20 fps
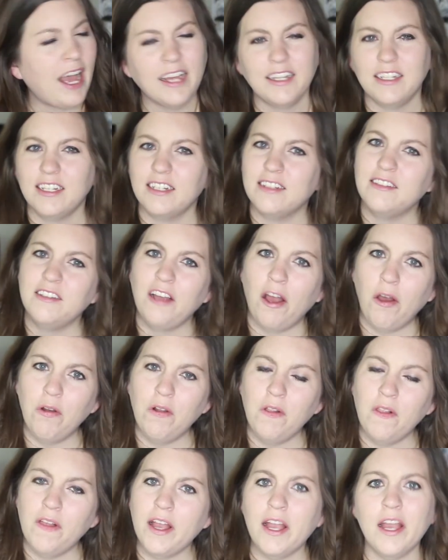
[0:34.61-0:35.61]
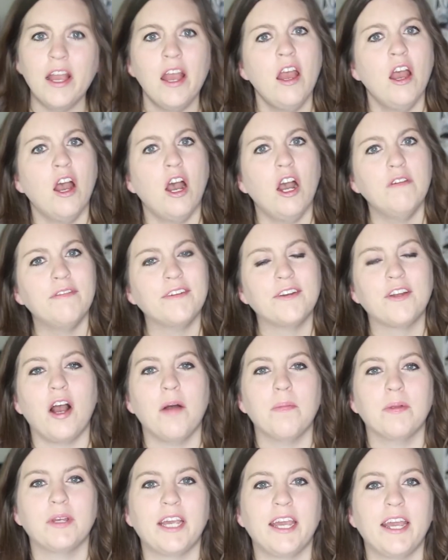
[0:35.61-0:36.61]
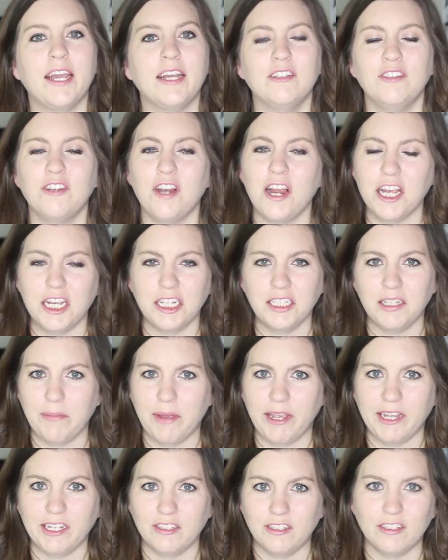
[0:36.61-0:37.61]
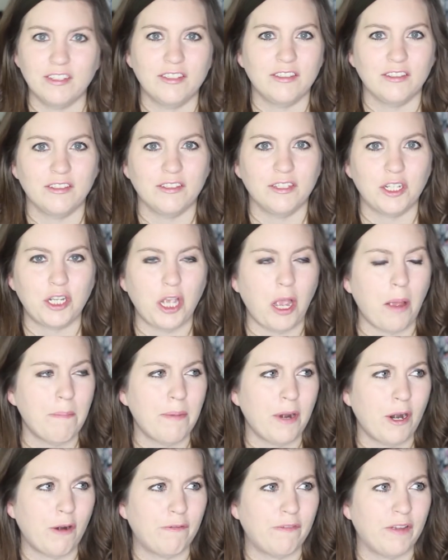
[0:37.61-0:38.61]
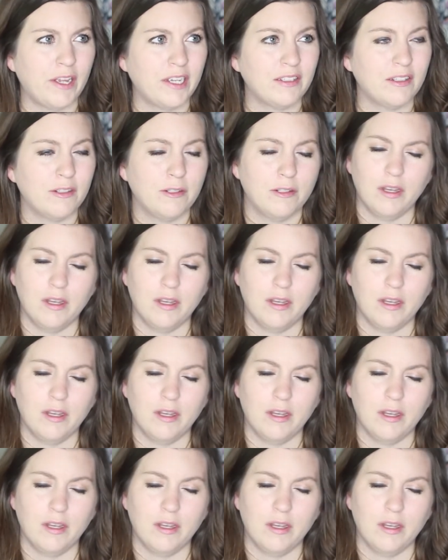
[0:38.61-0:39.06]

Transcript: I could totally overcomplicate trying to make just look perfect.